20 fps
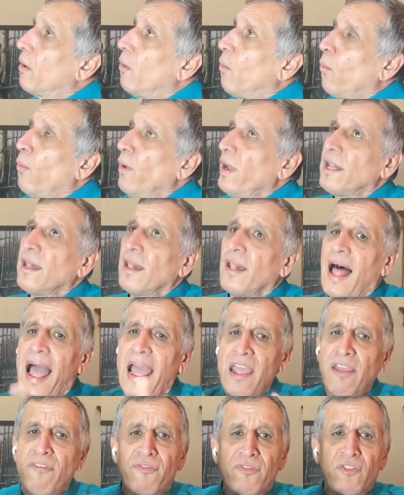when
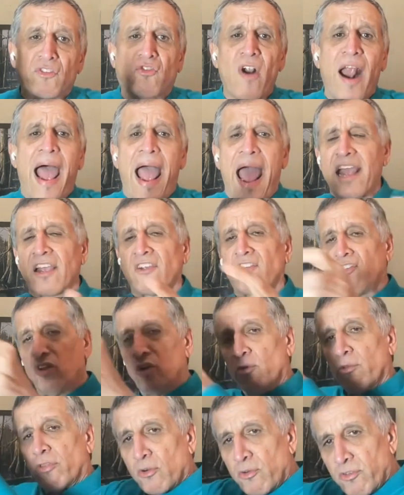life drags
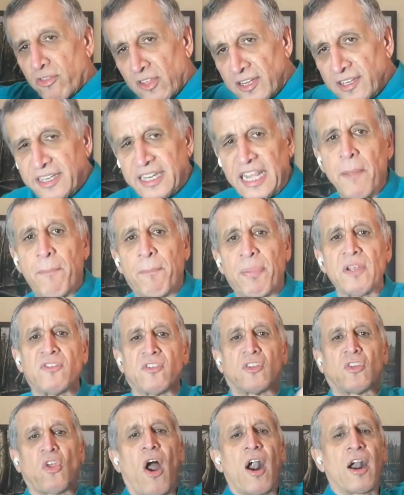you through the
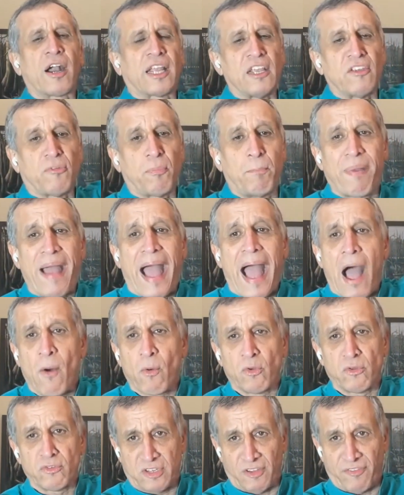deepest, darkest
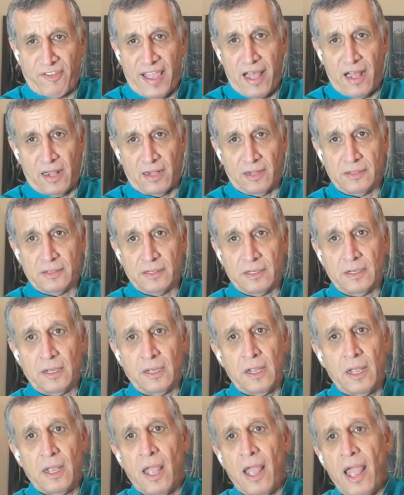bowels of hell
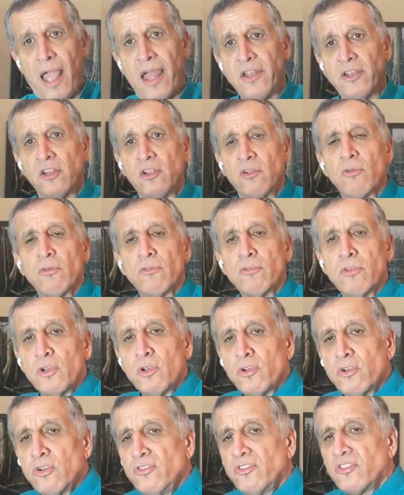and you
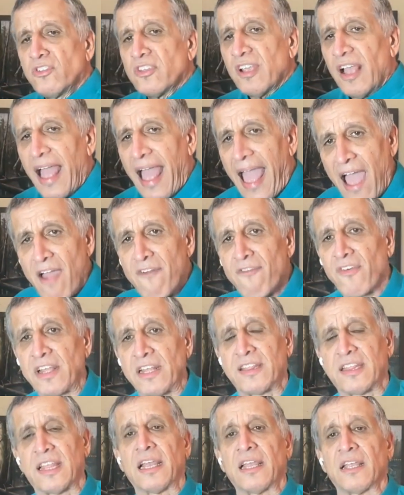lose
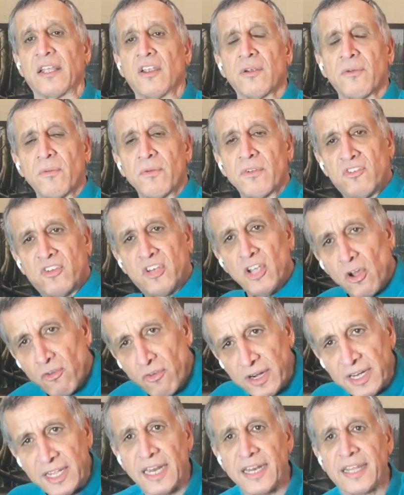everything,
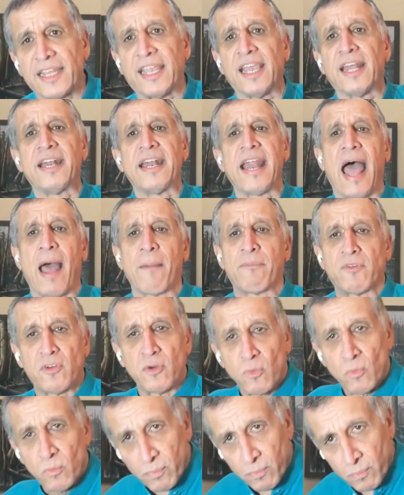children get kidnapped,
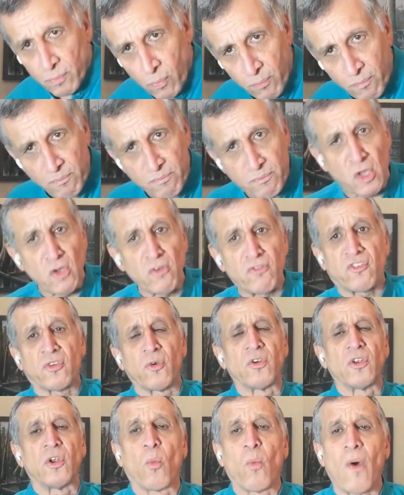your
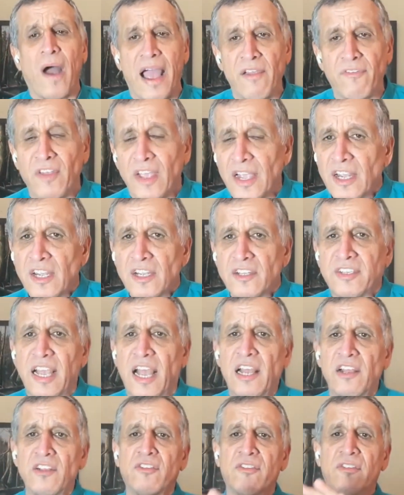wife
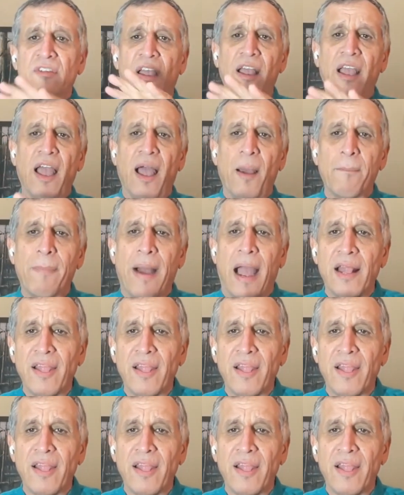says, My